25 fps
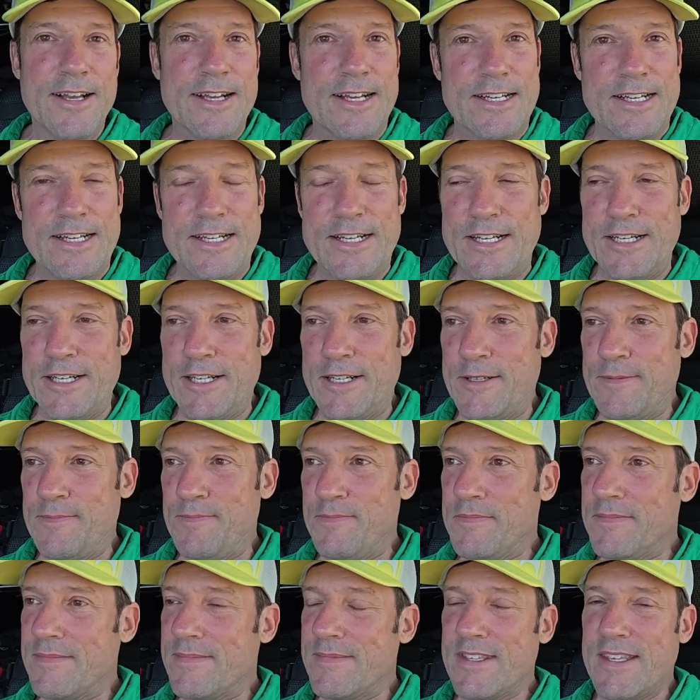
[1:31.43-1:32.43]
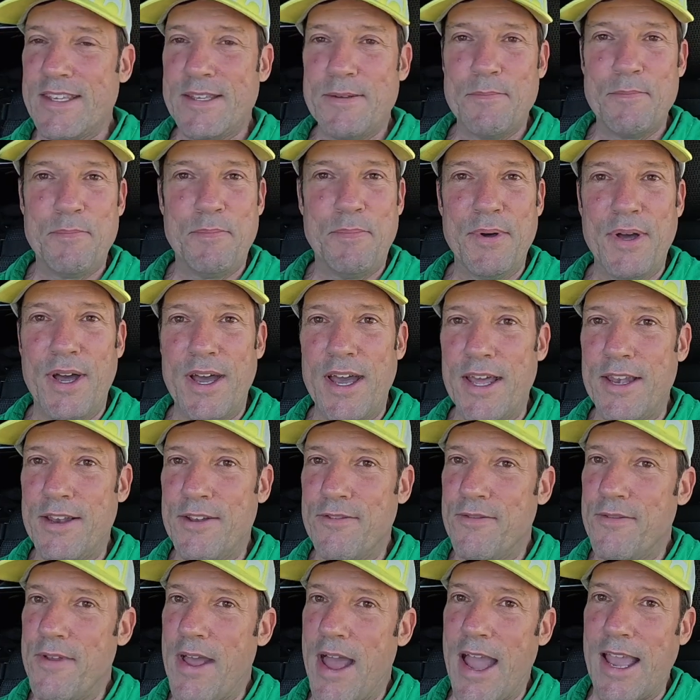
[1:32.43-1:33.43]

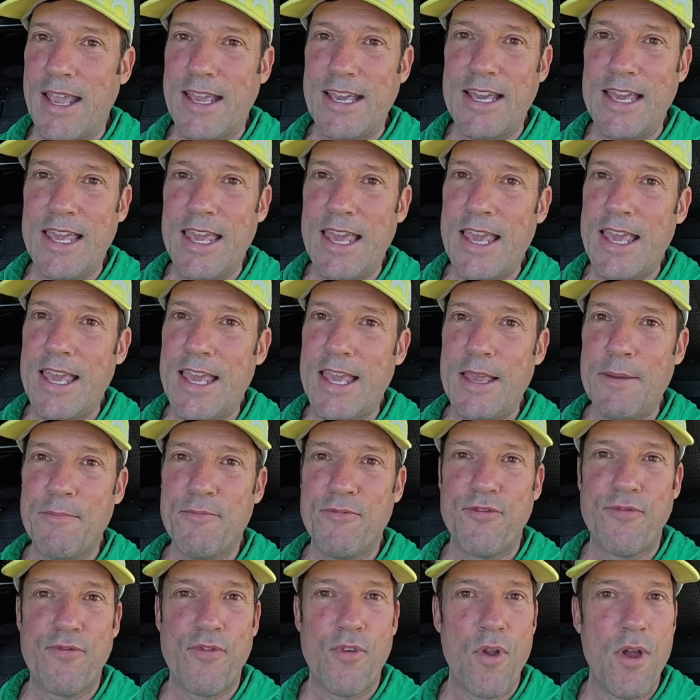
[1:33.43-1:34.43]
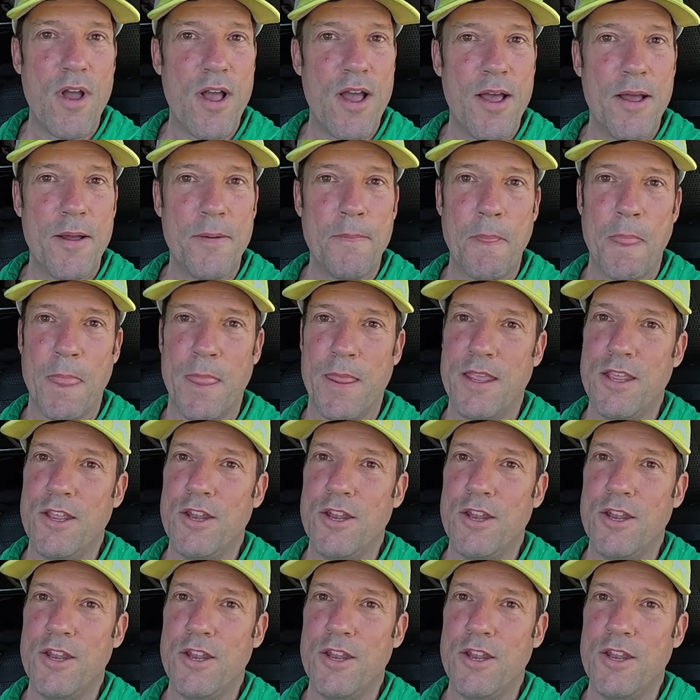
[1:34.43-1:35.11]
But I came from,